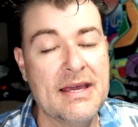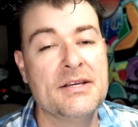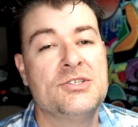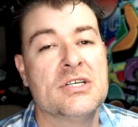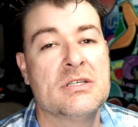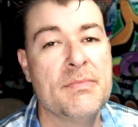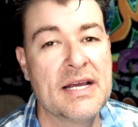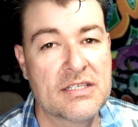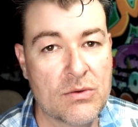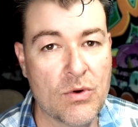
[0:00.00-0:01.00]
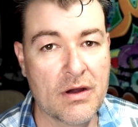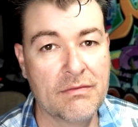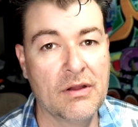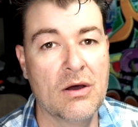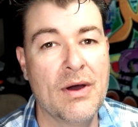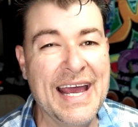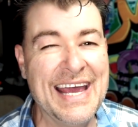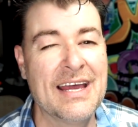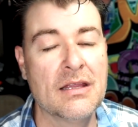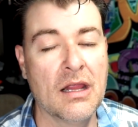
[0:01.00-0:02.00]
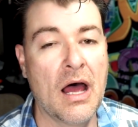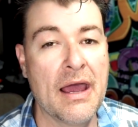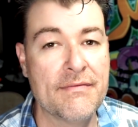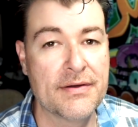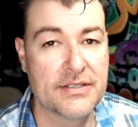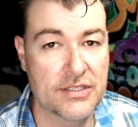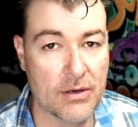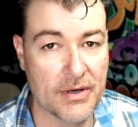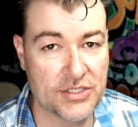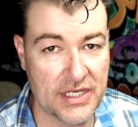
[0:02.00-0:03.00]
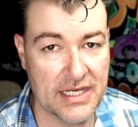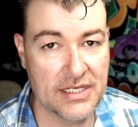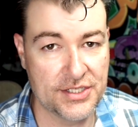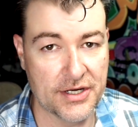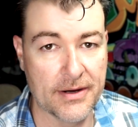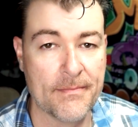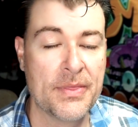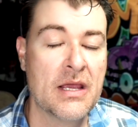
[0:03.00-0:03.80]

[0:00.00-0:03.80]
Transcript: It just makes the workflow and life so much easier.